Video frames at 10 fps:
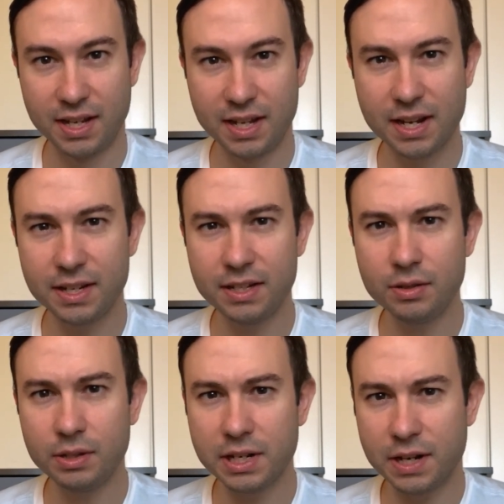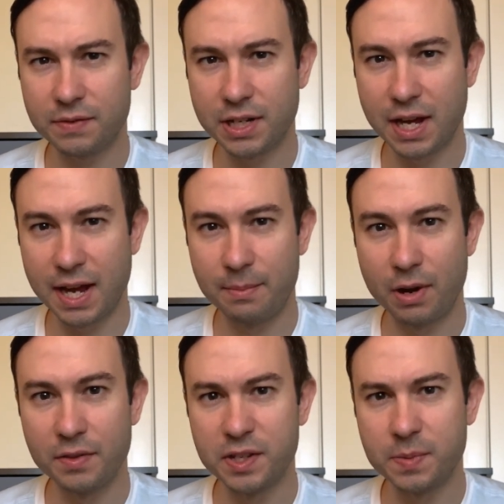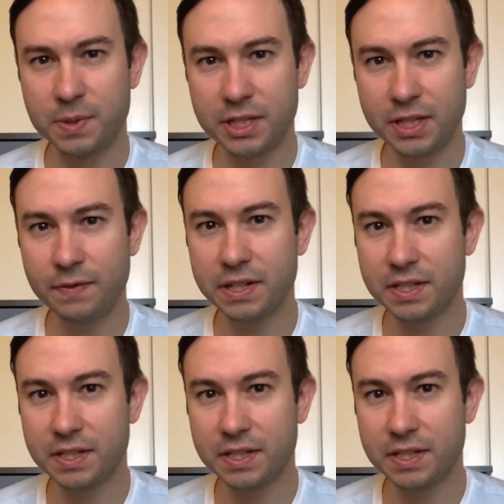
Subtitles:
and not nearly enough time on the specific